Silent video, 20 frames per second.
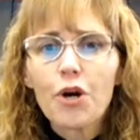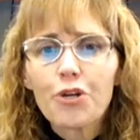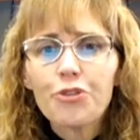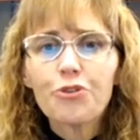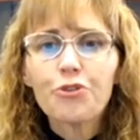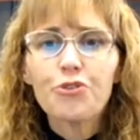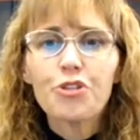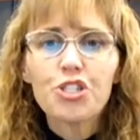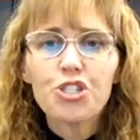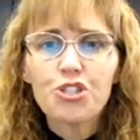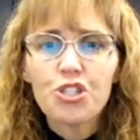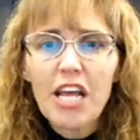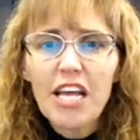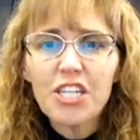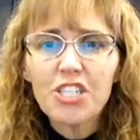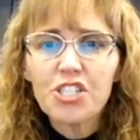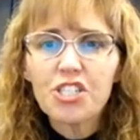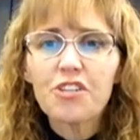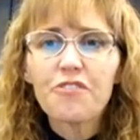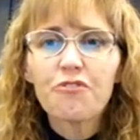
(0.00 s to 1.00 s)
through the
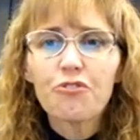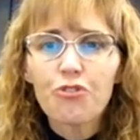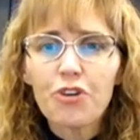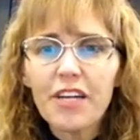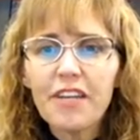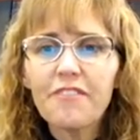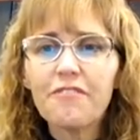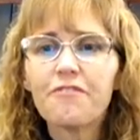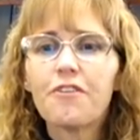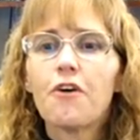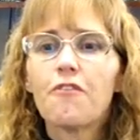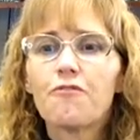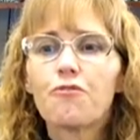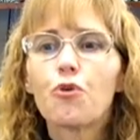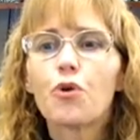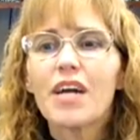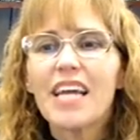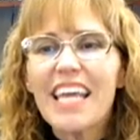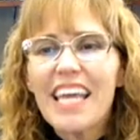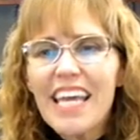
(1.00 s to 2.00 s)
stages of grief
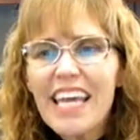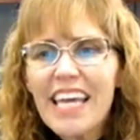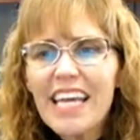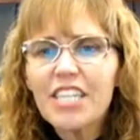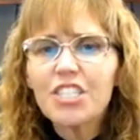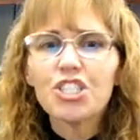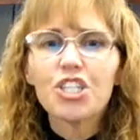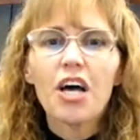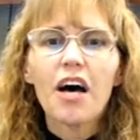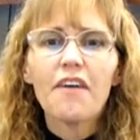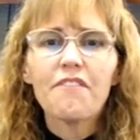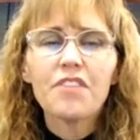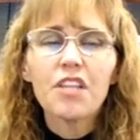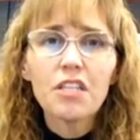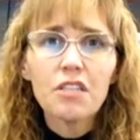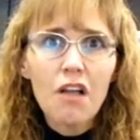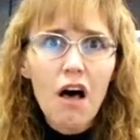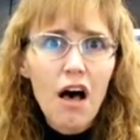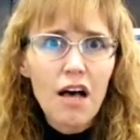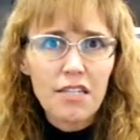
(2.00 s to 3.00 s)
for each of the
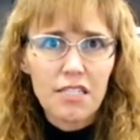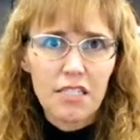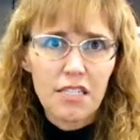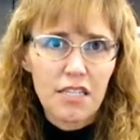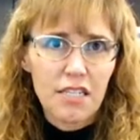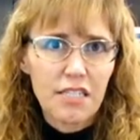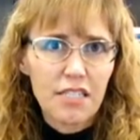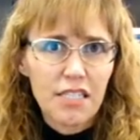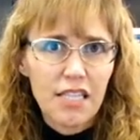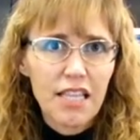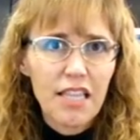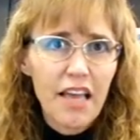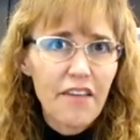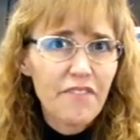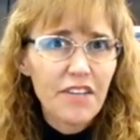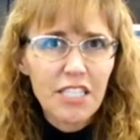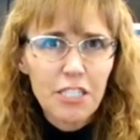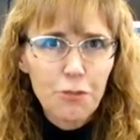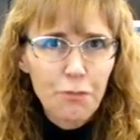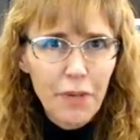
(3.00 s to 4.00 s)
losses that they've
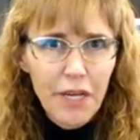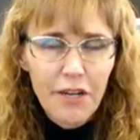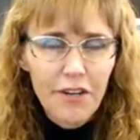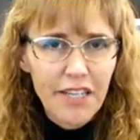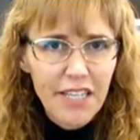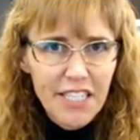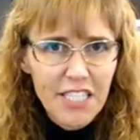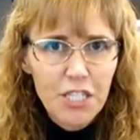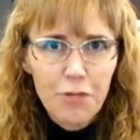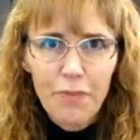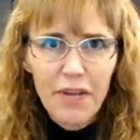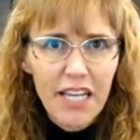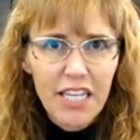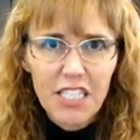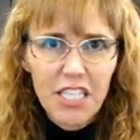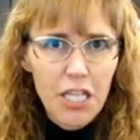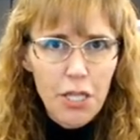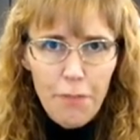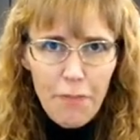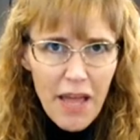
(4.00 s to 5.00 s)
experienced because
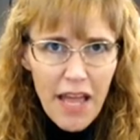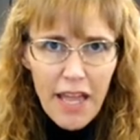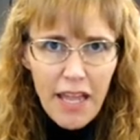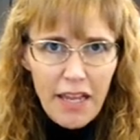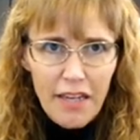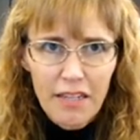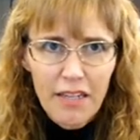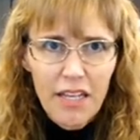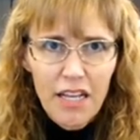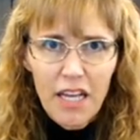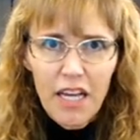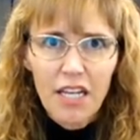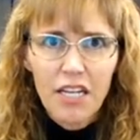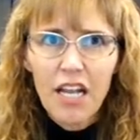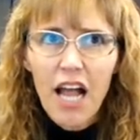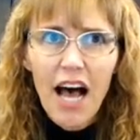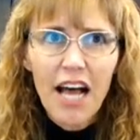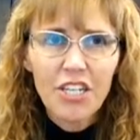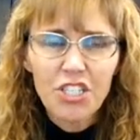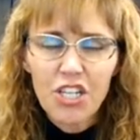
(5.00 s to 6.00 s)
of the pain.
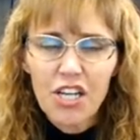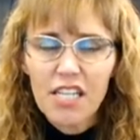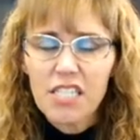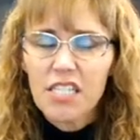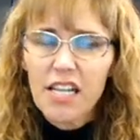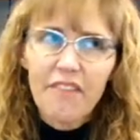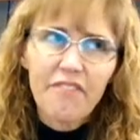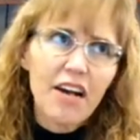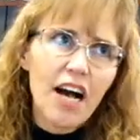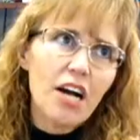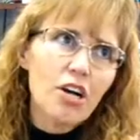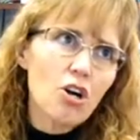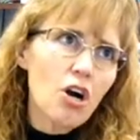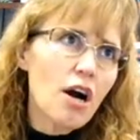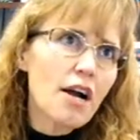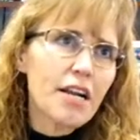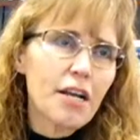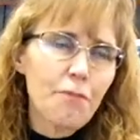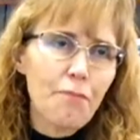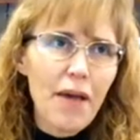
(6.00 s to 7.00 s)
Not just, I've got
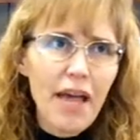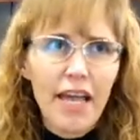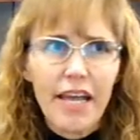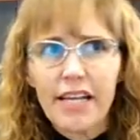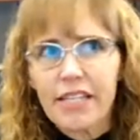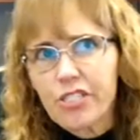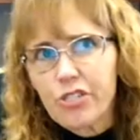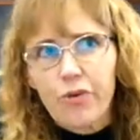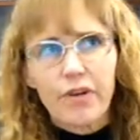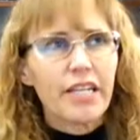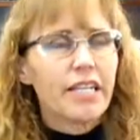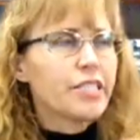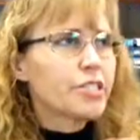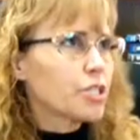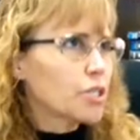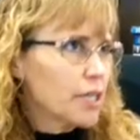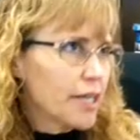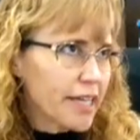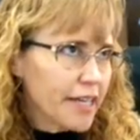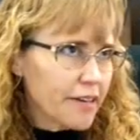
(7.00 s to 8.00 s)
chronic pain, so I need to
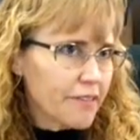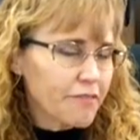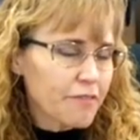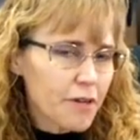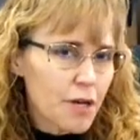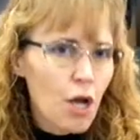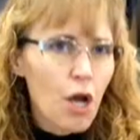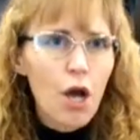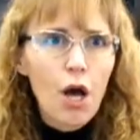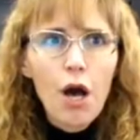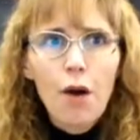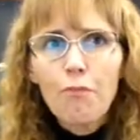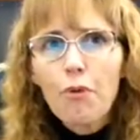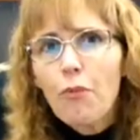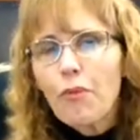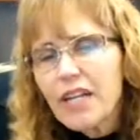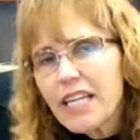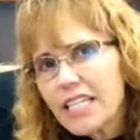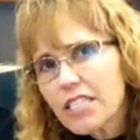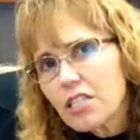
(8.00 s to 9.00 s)
grieve. But
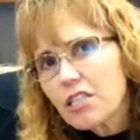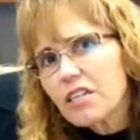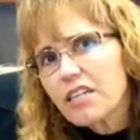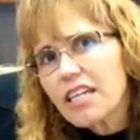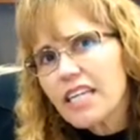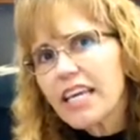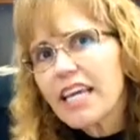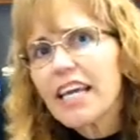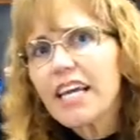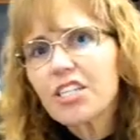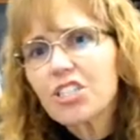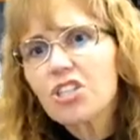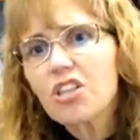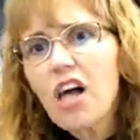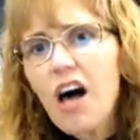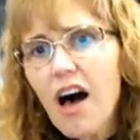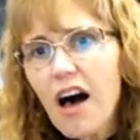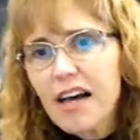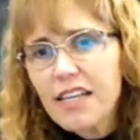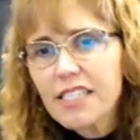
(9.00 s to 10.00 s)
we need to look at each
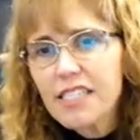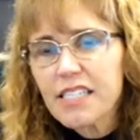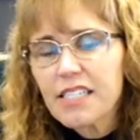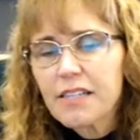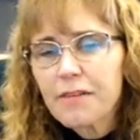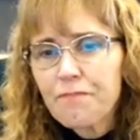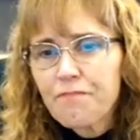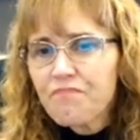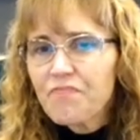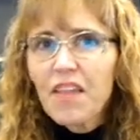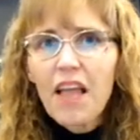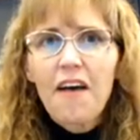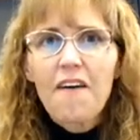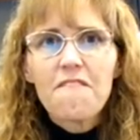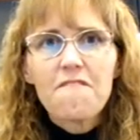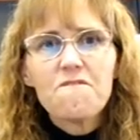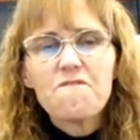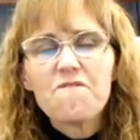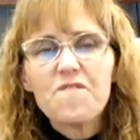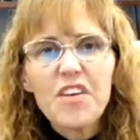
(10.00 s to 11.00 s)
loss.
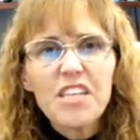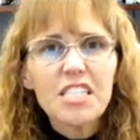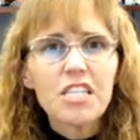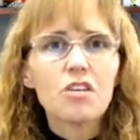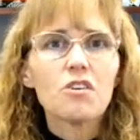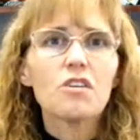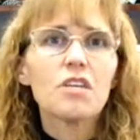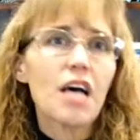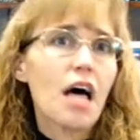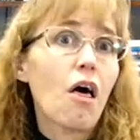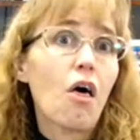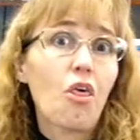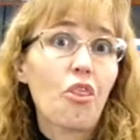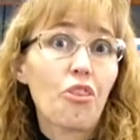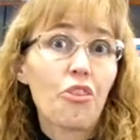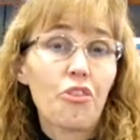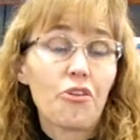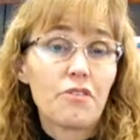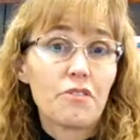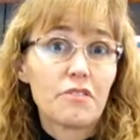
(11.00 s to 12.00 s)
Physical health.
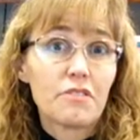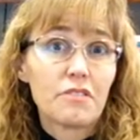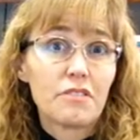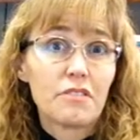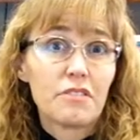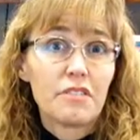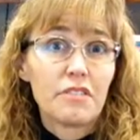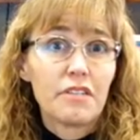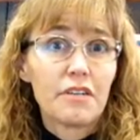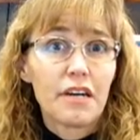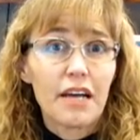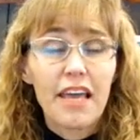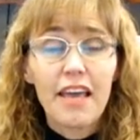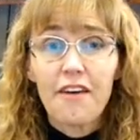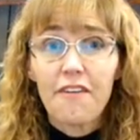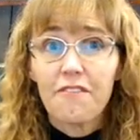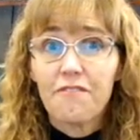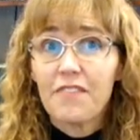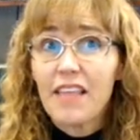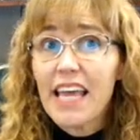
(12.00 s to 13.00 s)

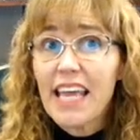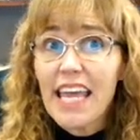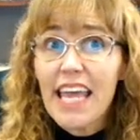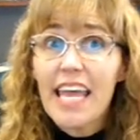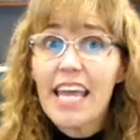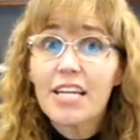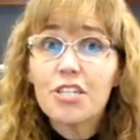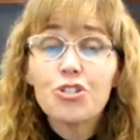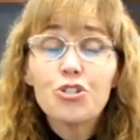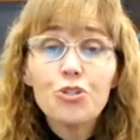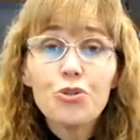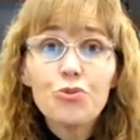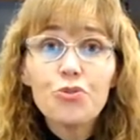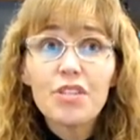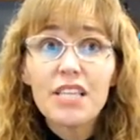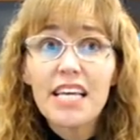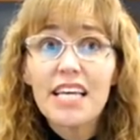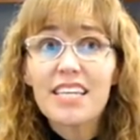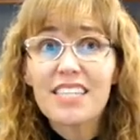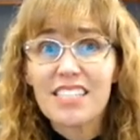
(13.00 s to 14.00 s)
If they can't do
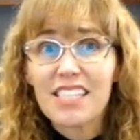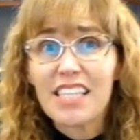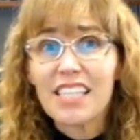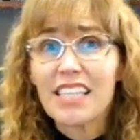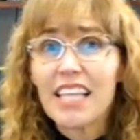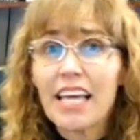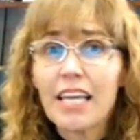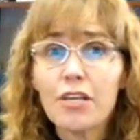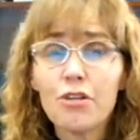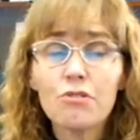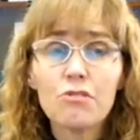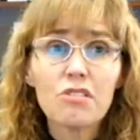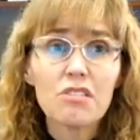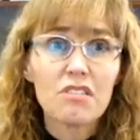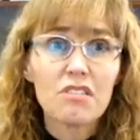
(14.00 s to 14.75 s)
things that they used to